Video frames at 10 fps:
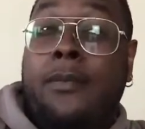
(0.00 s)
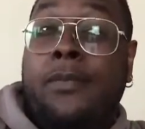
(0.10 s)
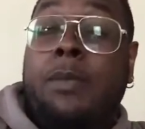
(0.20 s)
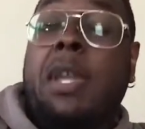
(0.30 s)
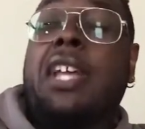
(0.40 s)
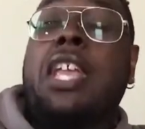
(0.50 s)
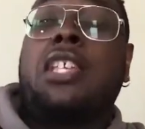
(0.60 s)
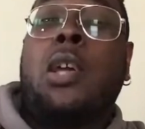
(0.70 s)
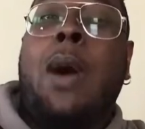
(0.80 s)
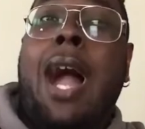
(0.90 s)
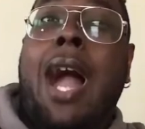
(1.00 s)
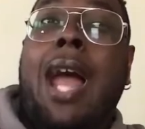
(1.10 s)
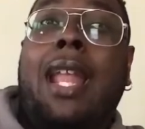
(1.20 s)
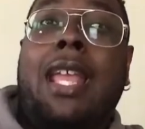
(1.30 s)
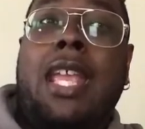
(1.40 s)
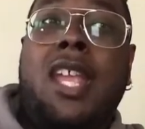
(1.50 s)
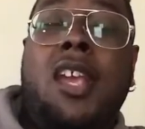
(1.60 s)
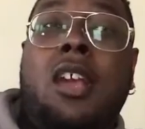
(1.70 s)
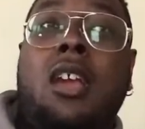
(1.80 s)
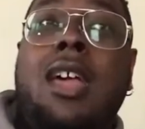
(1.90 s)
because it's so hot in
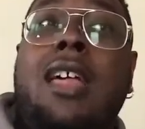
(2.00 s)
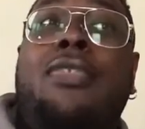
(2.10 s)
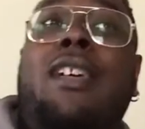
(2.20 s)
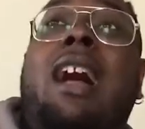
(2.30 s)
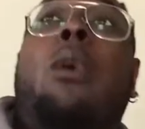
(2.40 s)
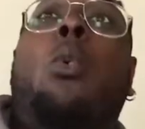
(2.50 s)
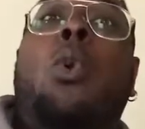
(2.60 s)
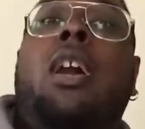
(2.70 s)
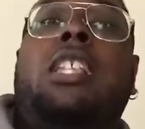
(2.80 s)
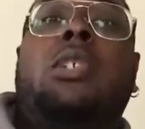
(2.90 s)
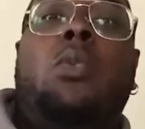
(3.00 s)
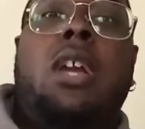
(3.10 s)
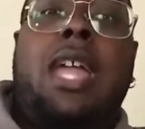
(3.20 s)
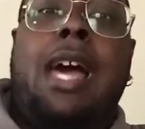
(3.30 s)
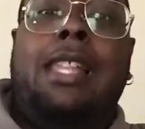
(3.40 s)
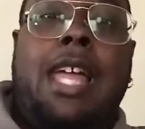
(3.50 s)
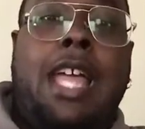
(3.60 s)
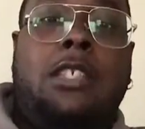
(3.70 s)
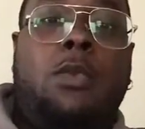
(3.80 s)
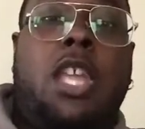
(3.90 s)
here that I wanted to work out
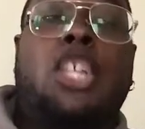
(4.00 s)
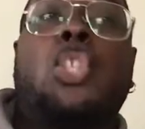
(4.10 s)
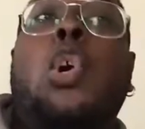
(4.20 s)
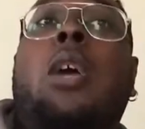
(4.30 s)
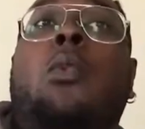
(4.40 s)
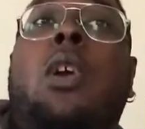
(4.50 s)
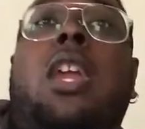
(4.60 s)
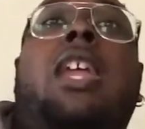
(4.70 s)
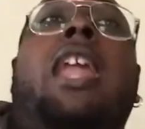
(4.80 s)
last week and start working.